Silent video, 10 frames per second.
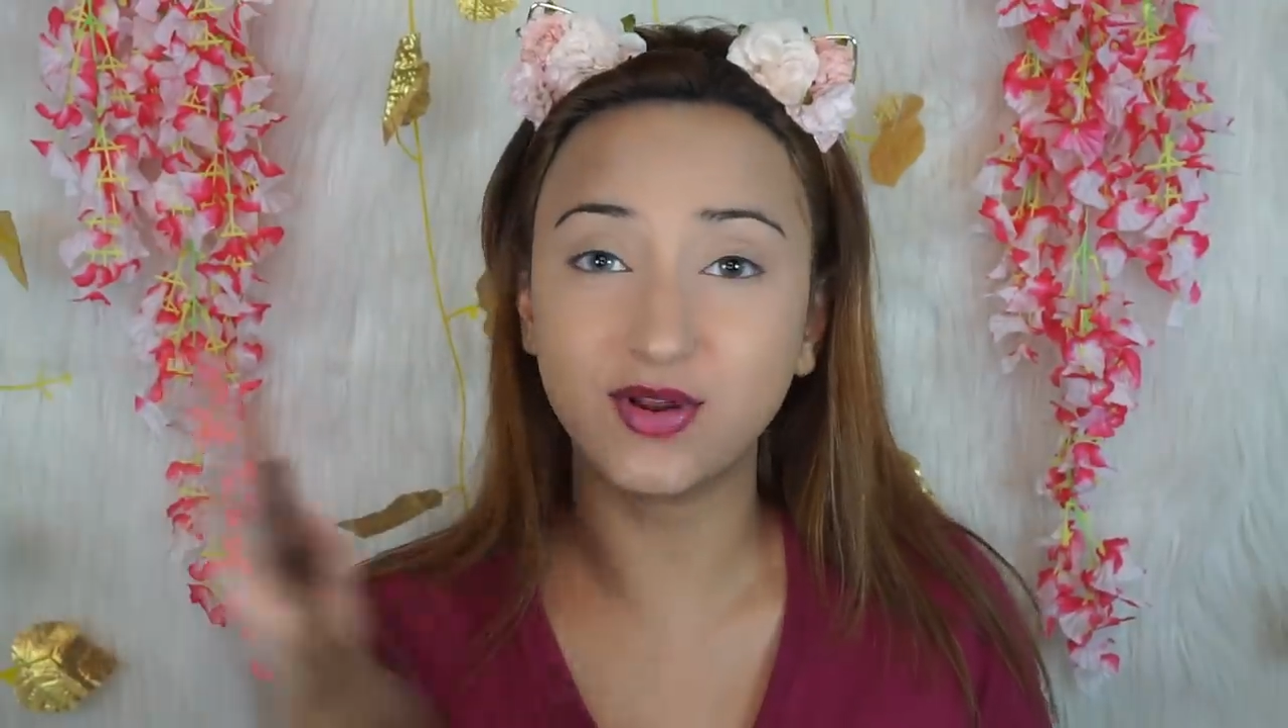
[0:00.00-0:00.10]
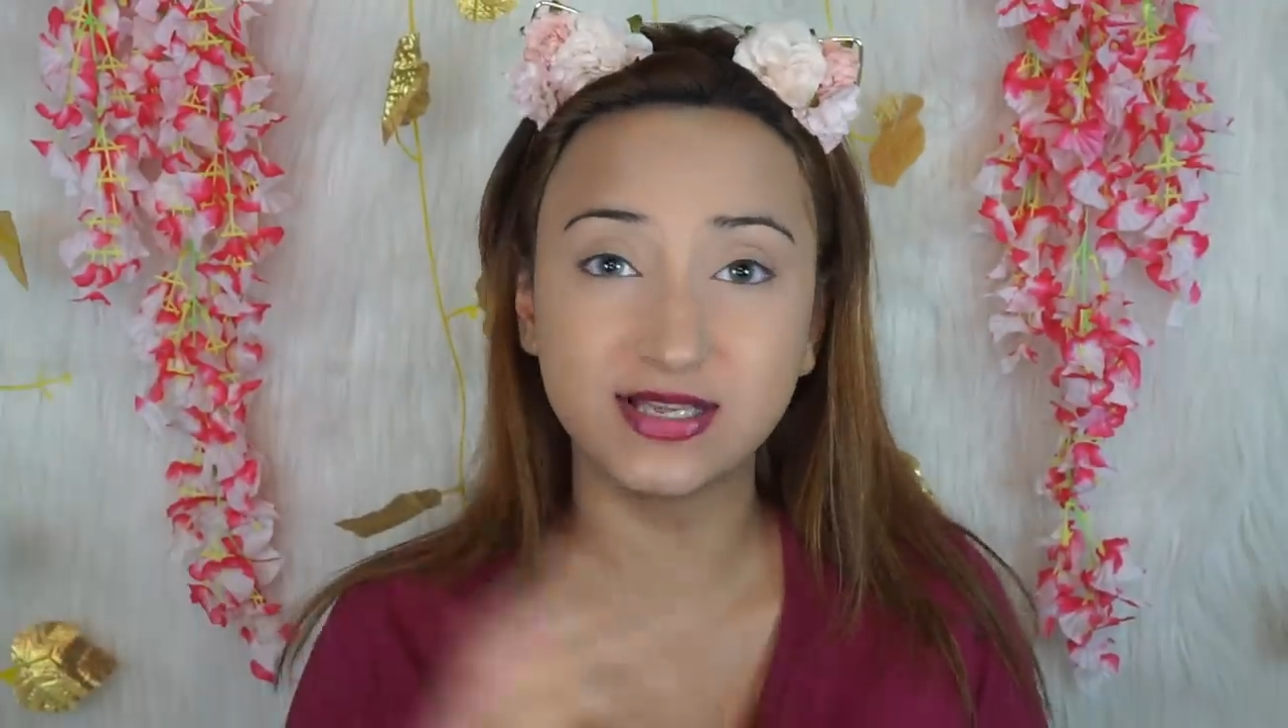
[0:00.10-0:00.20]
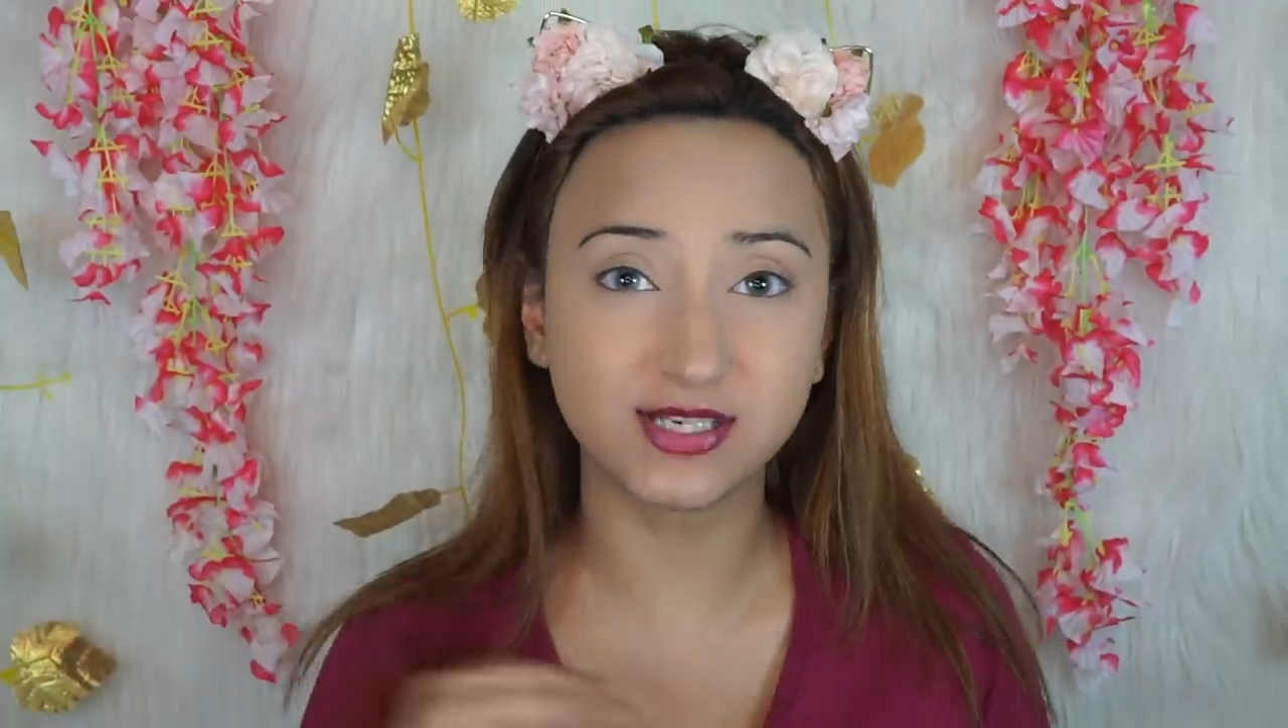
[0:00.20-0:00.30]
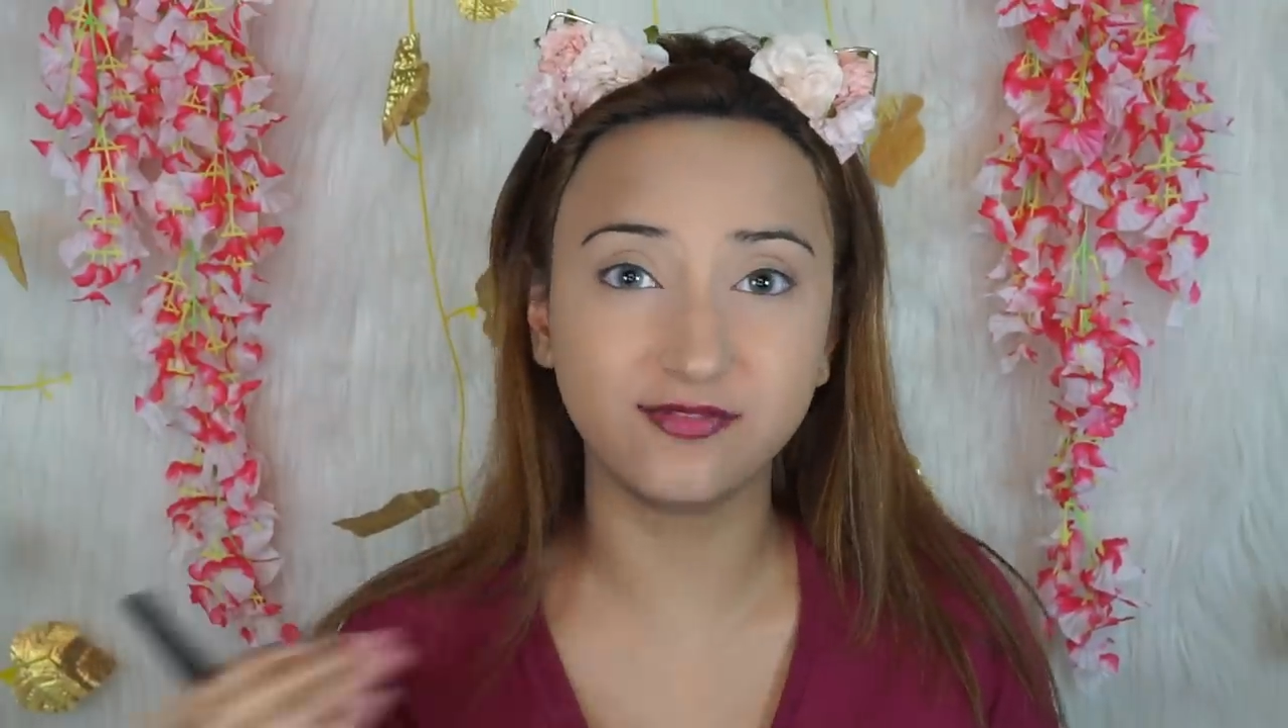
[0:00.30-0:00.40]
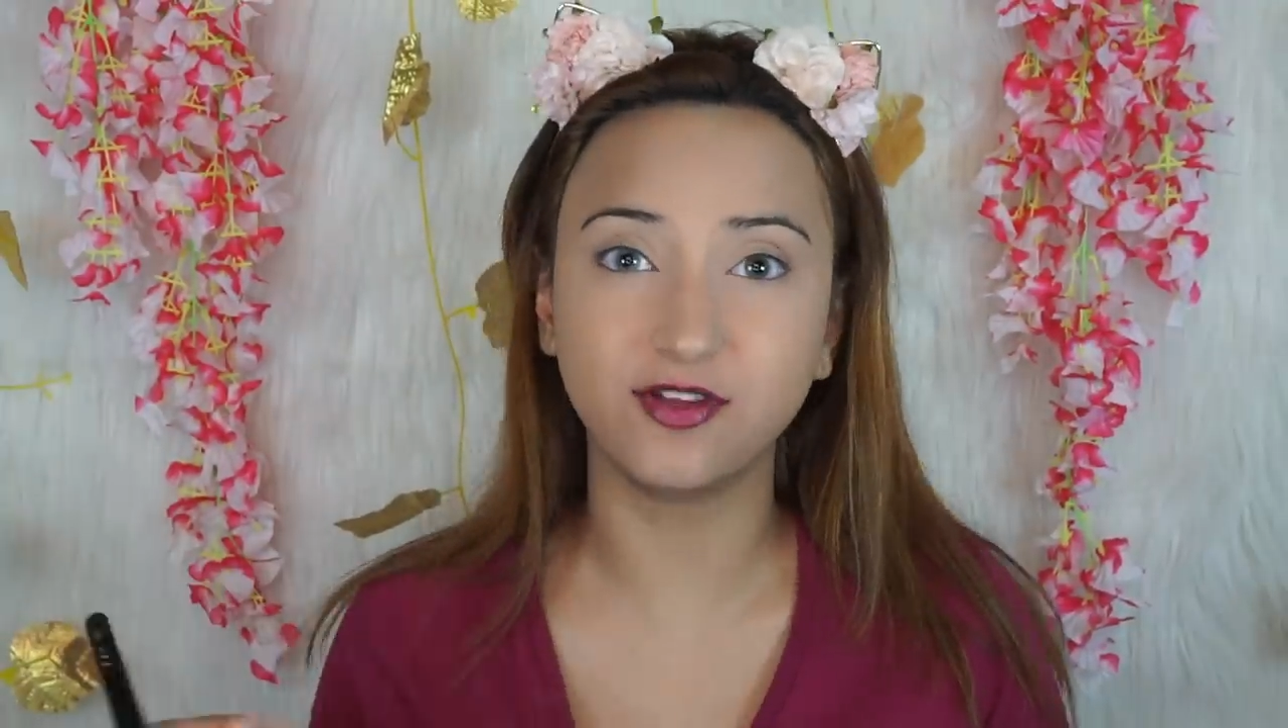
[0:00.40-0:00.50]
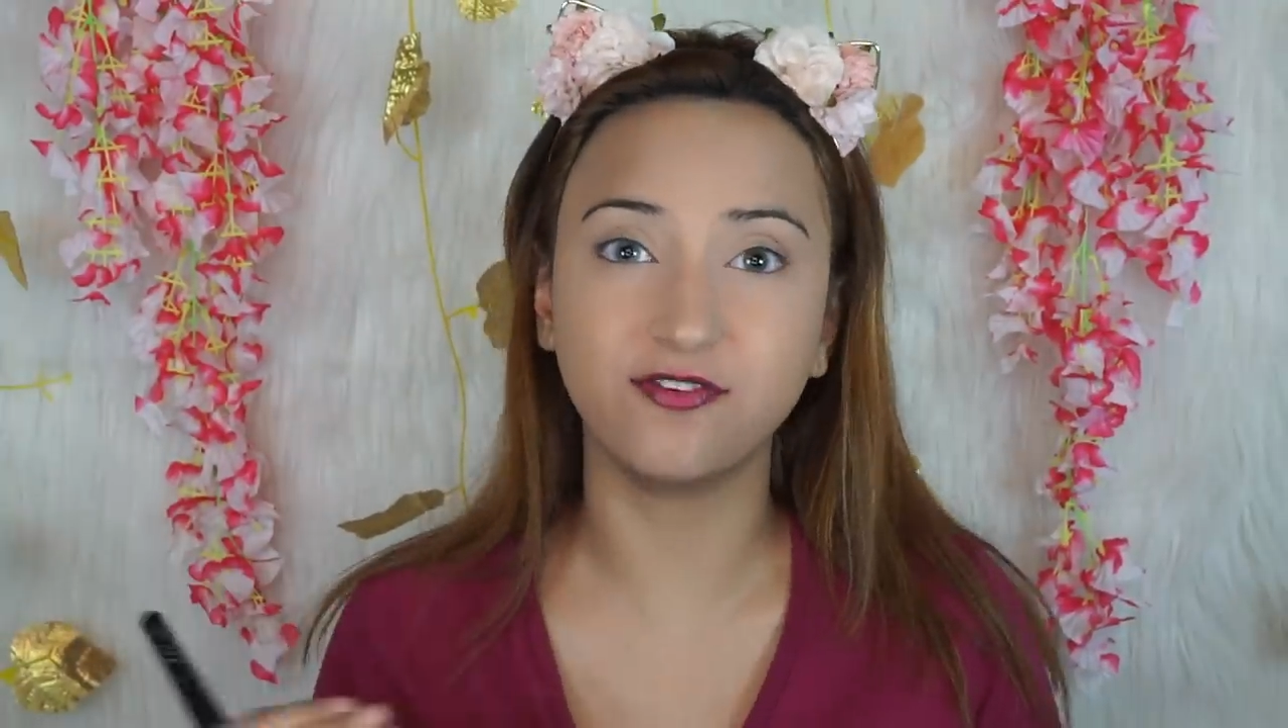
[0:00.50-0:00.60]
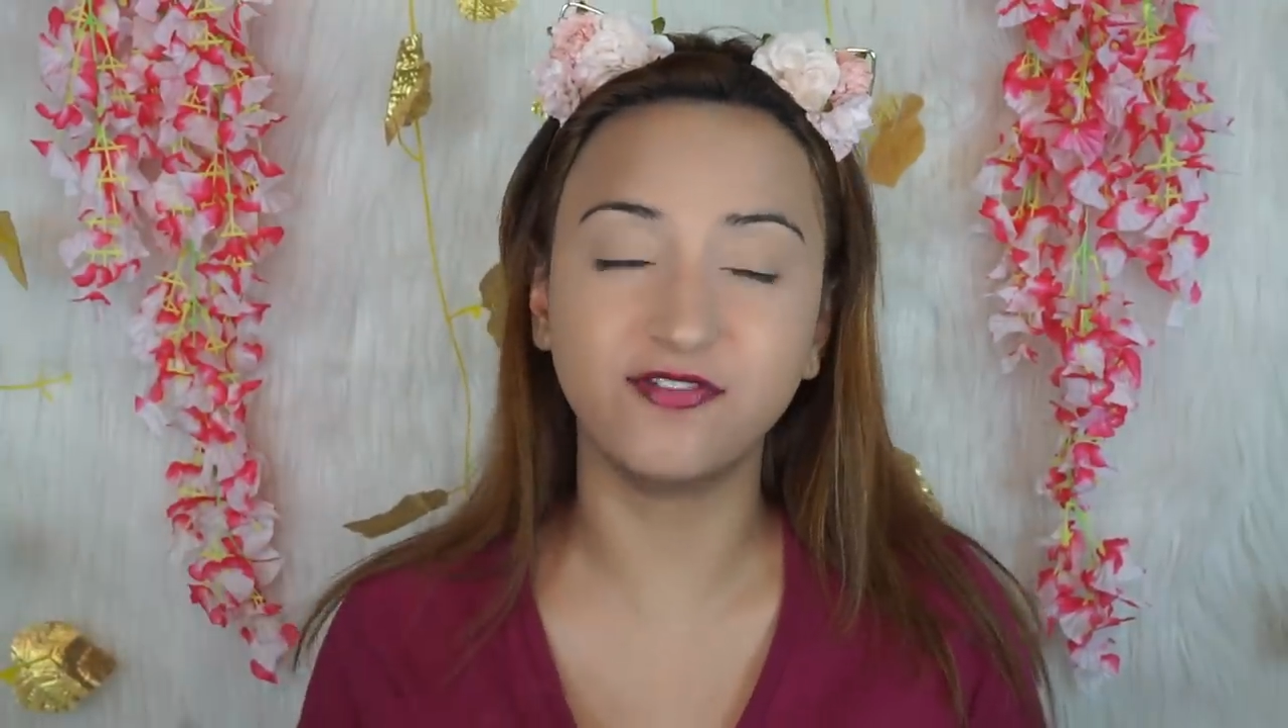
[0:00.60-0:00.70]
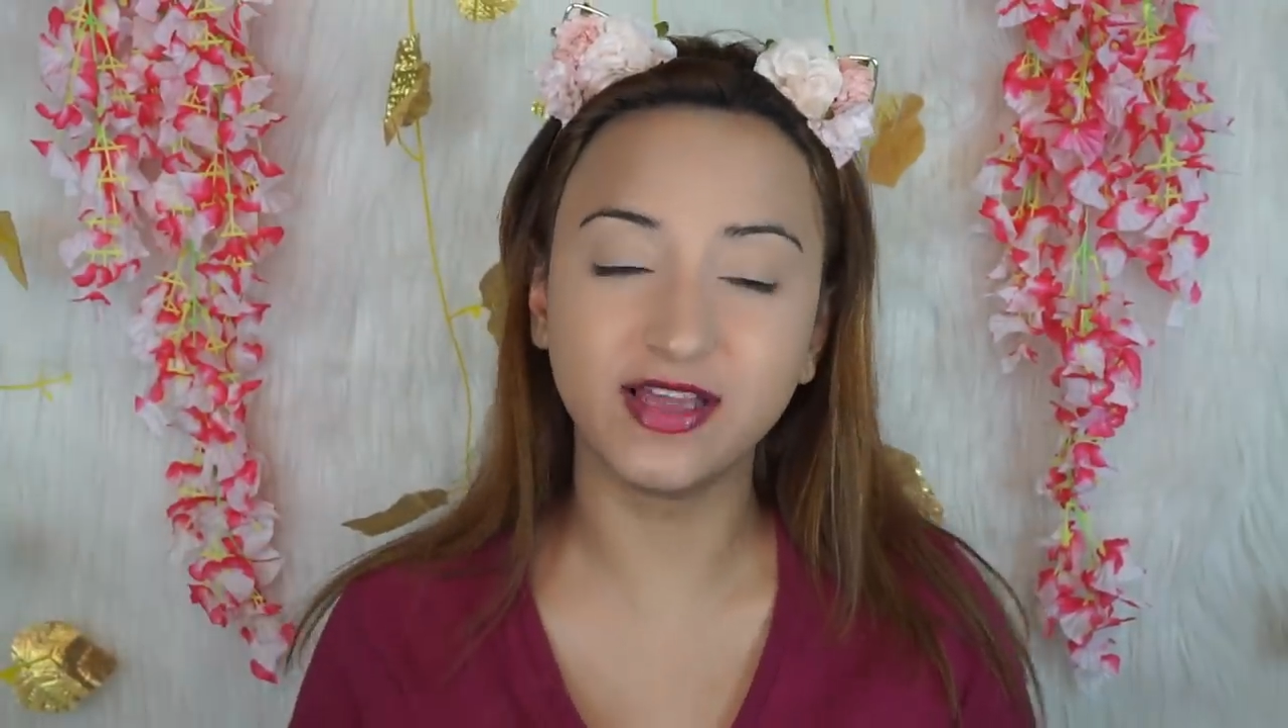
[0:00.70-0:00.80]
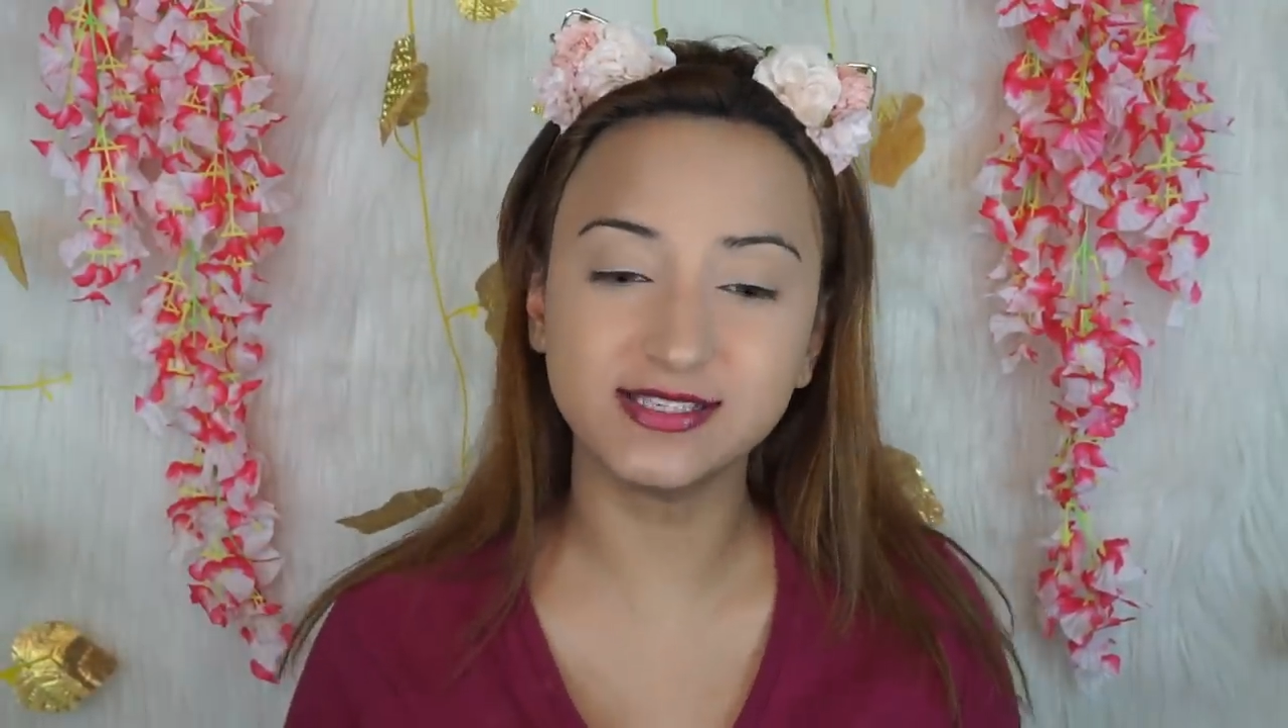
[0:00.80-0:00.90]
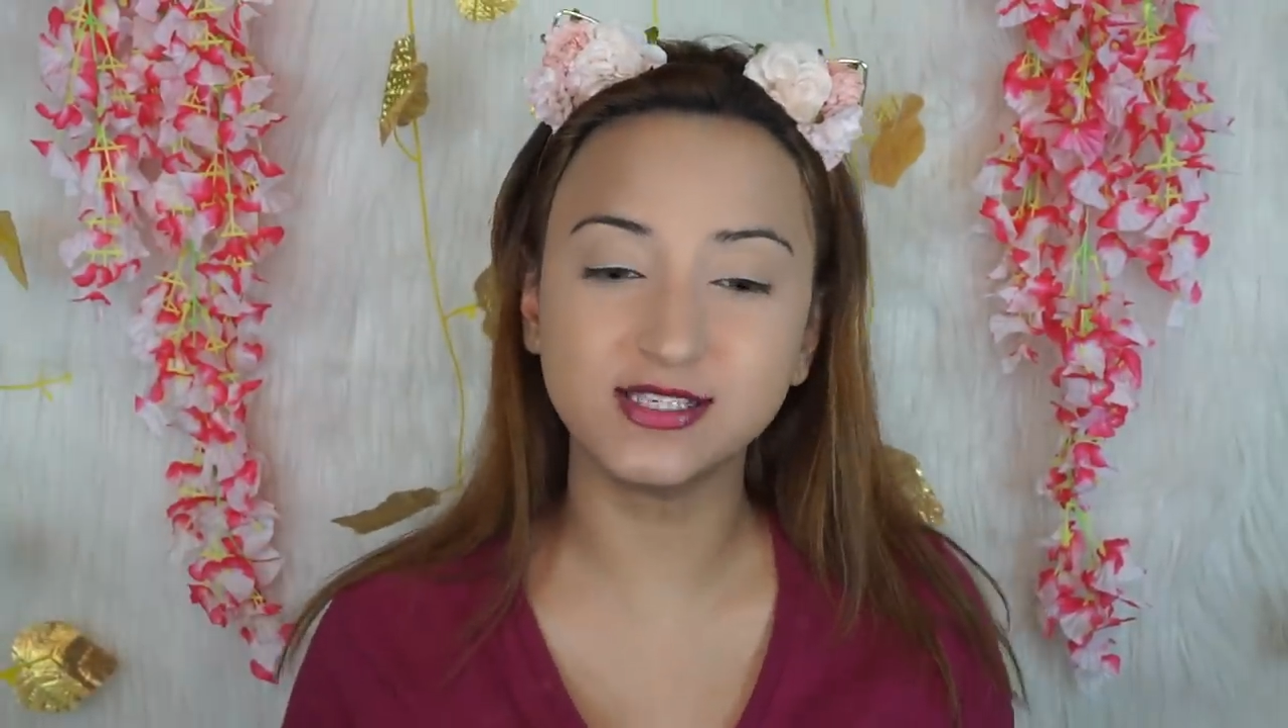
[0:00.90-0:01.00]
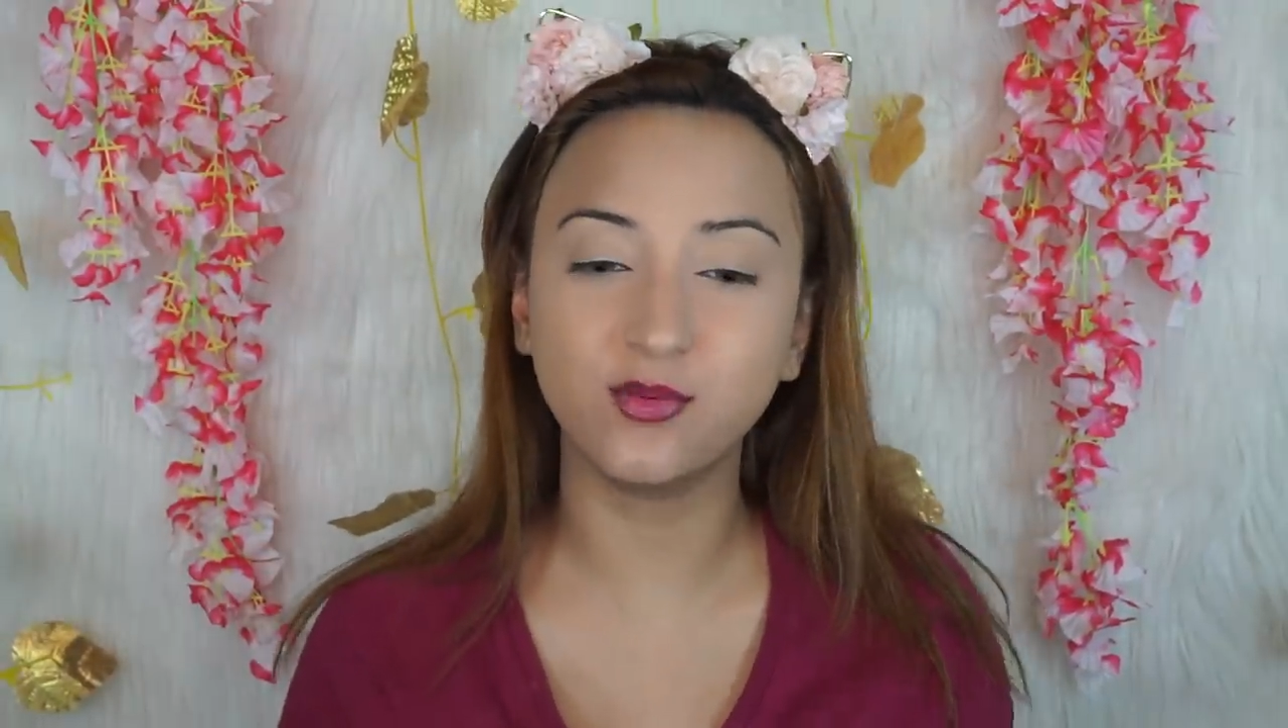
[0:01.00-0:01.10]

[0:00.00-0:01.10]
rest of your face,